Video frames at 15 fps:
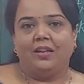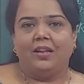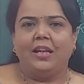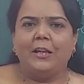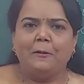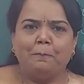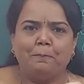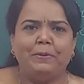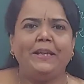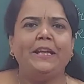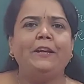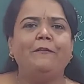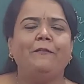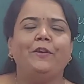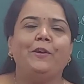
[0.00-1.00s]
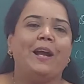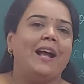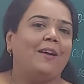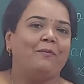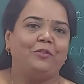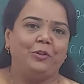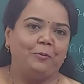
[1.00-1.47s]
In brief, you
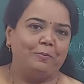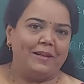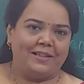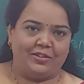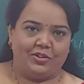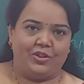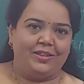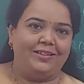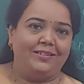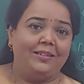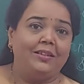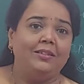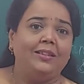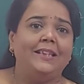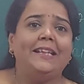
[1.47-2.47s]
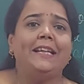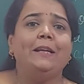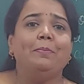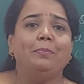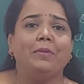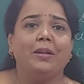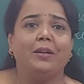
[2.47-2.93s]
have to mention the
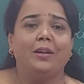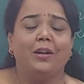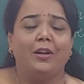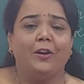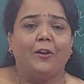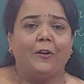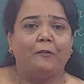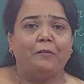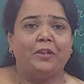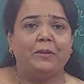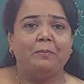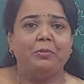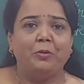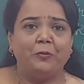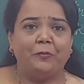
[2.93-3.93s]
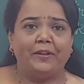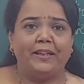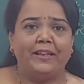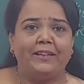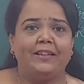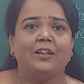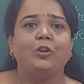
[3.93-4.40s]
theme of the
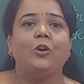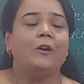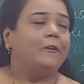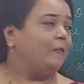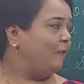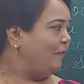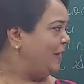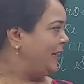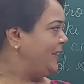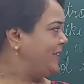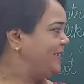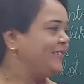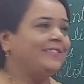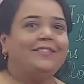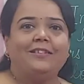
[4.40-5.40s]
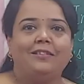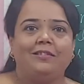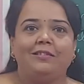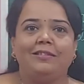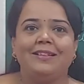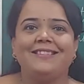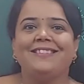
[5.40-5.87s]
movie, the conflict
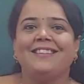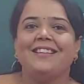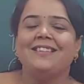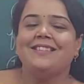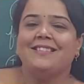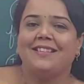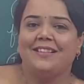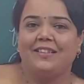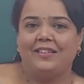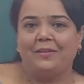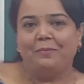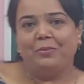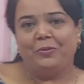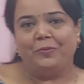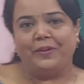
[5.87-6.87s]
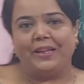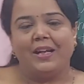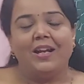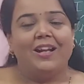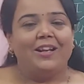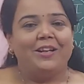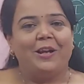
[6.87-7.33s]
discussed in the movie.
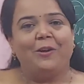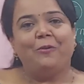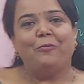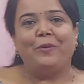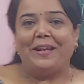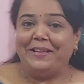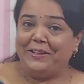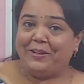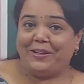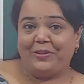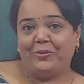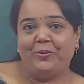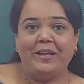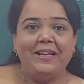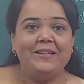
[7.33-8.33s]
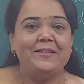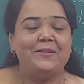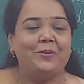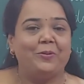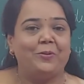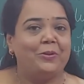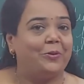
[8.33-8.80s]
Now, when you are doing
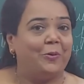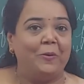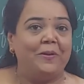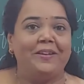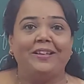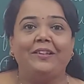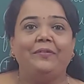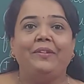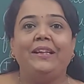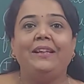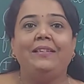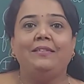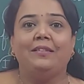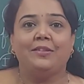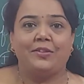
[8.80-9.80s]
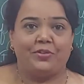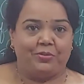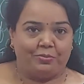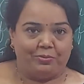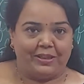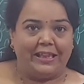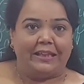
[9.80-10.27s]
so, don't reveal the
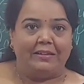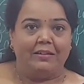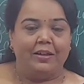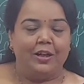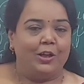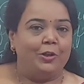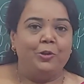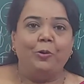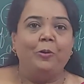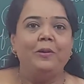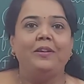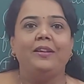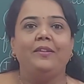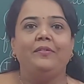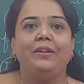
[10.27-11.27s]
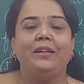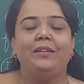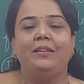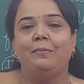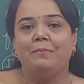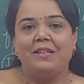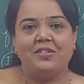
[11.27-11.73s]
story. Don't reveal
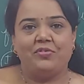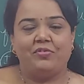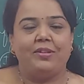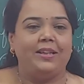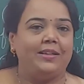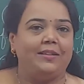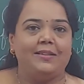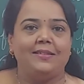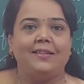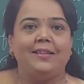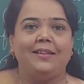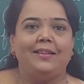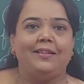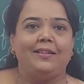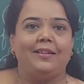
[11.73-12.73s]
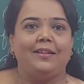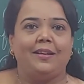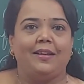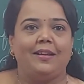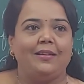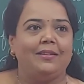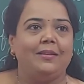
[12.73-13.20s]
the mystery, the secret,
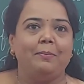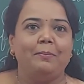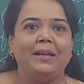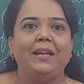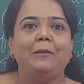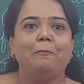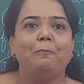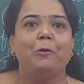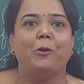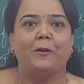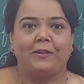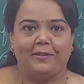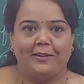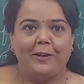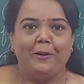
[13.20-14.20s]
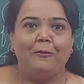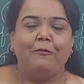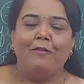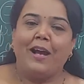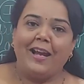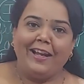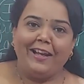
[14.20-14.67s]
and the main plot.
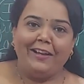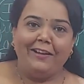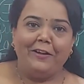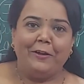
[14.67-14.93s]
Why?